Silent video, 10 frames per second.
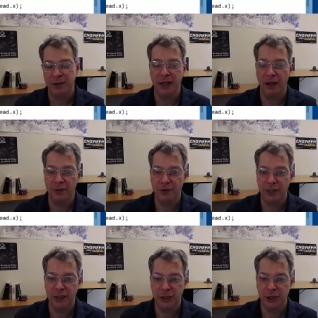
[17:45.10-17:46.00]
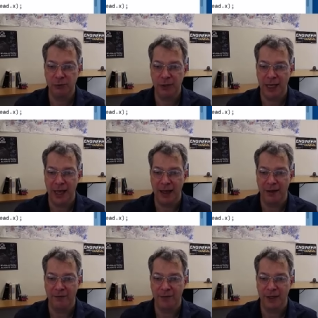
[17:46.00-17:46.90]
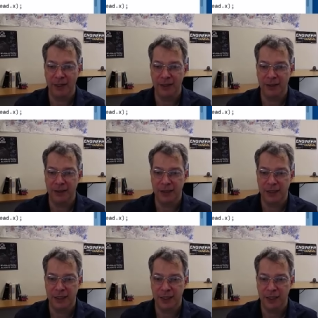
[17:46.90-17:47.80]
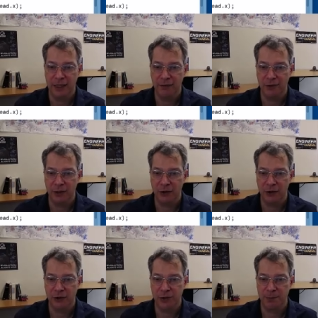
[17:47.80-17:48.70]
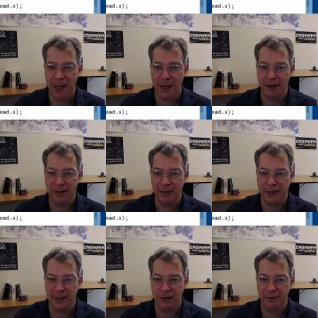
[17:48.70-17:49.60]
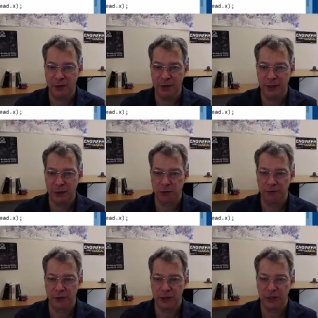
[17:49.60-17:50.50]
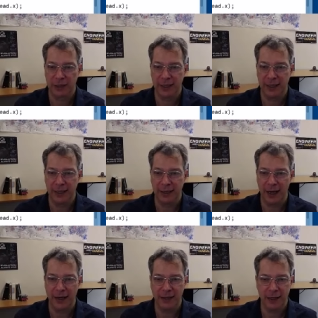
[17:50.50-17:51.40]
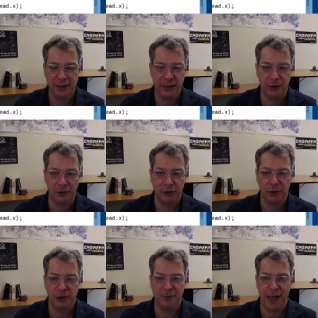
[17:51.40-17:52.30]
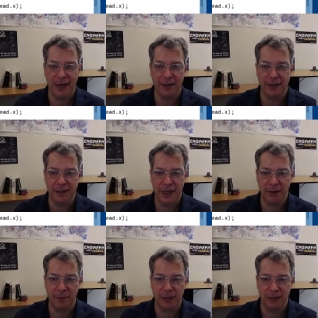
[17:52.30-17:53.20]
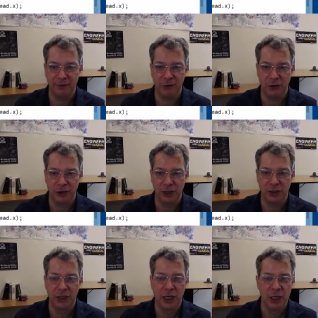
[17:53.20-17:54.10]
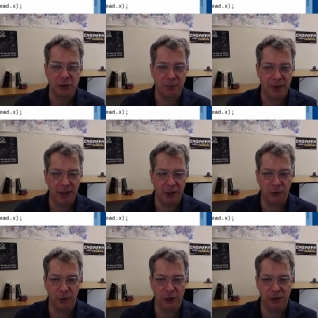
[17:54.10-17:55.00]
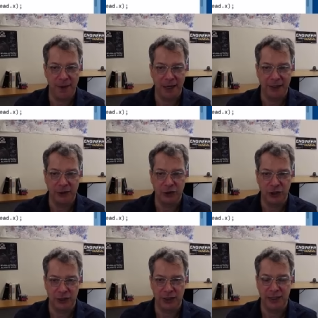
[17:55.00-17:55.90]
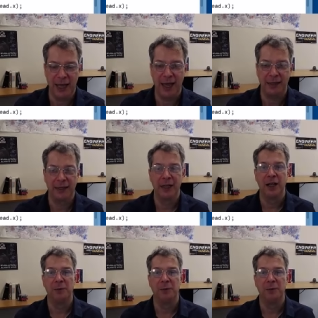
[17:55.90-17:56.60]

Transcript: The other issue we have is if it curls back on itself, you get sort of a little kink, and it doesn't look too bad in the segmented version, so I'm not going to worry about it just yet.